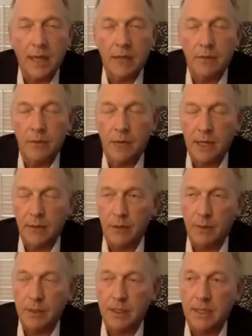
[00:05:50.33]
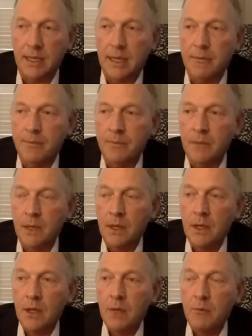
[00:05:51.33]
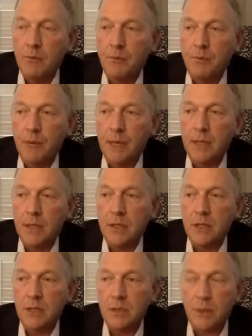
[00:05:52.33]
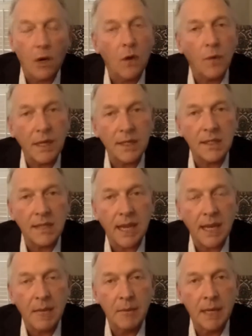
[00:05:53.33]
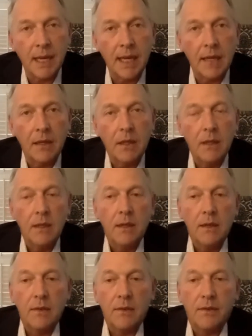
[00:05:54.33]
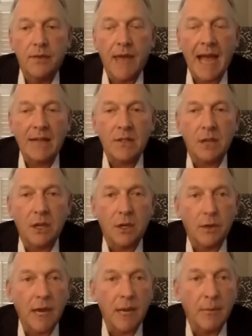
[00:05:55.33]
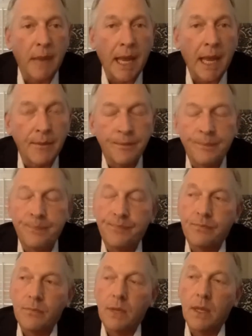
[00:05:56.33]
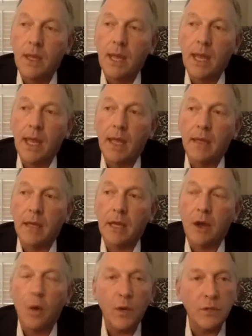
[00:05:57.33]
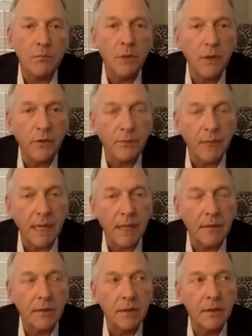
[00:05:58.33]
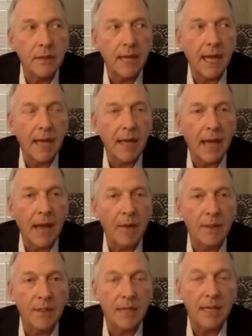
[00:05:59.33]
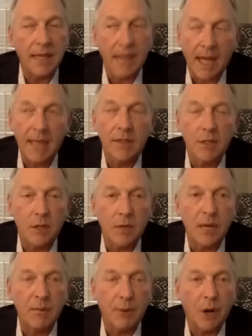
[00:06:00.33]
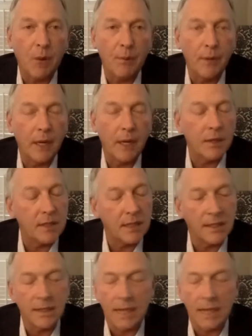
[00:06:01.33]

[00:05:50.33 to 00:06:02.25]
where I grew up at the time. But she would always say to me, that's a great man. Mm. And it always moved me that I would say, yeah, he's a great ball player. And she'd say,